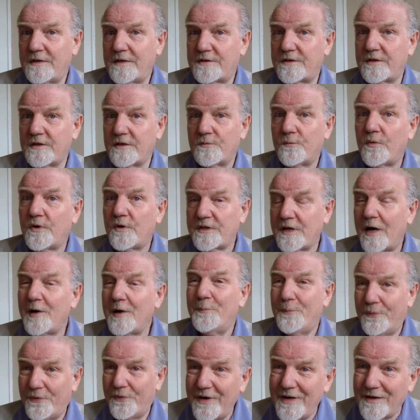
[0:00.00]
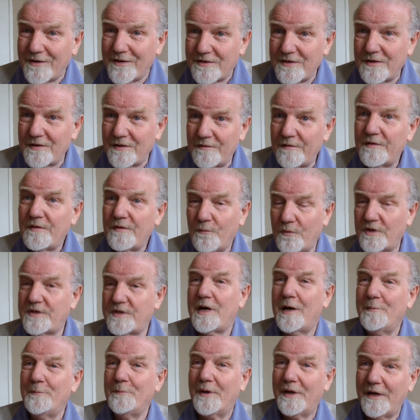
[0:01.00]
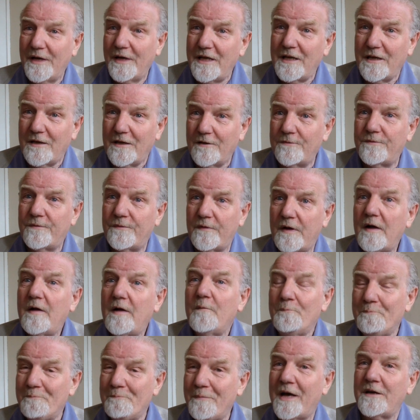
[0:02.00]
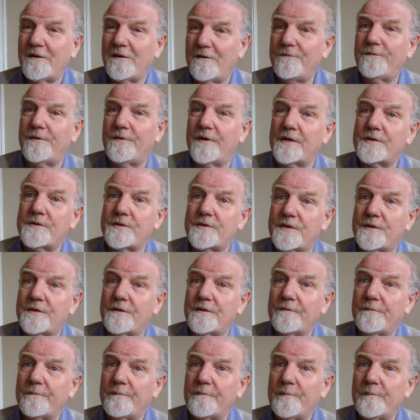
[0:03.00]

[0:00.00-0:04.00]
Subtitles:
is that what I print, what I believe, manifests.